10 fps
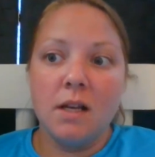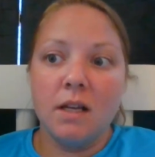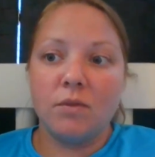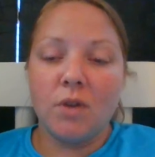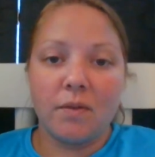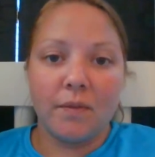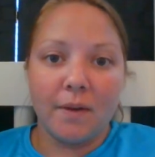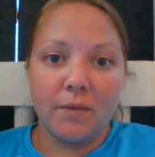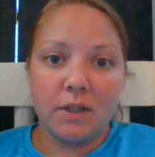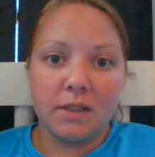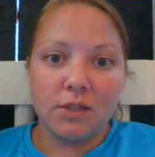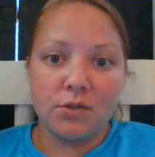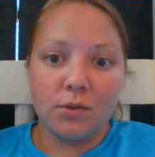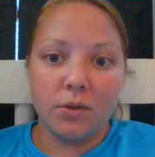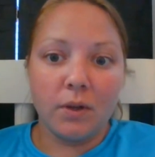If you have a favorite
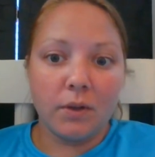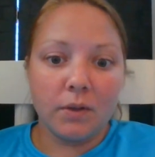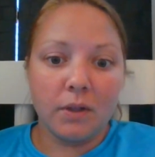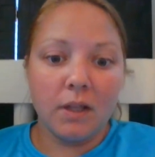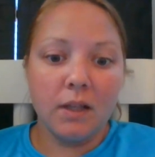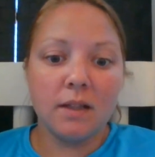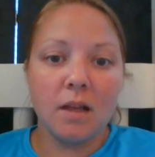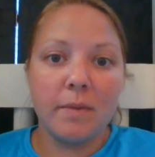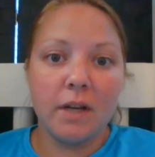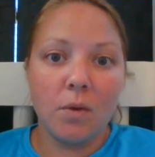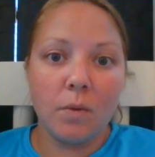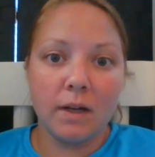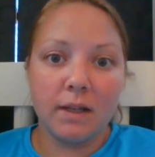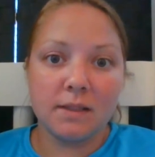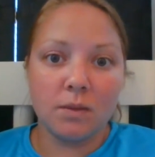essential oil, let me know what
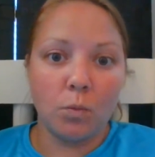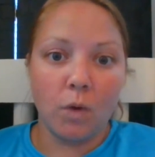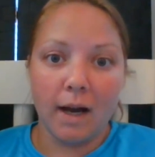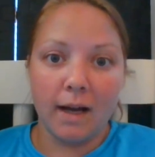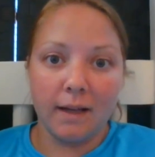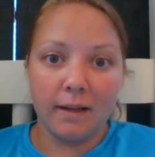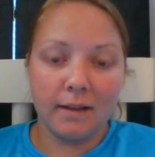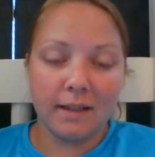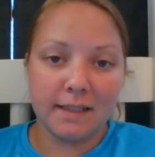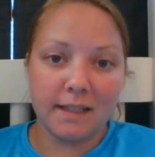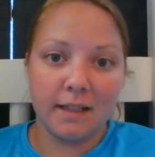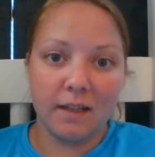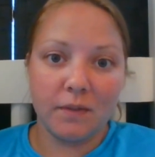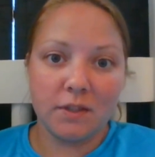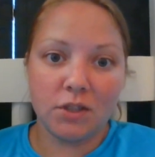it is and why. Like I said,
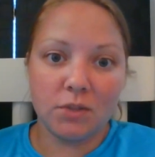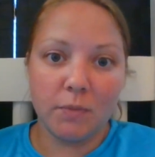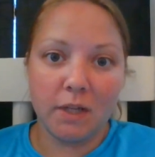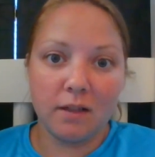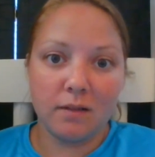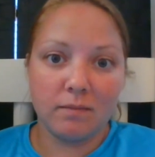if it's just money,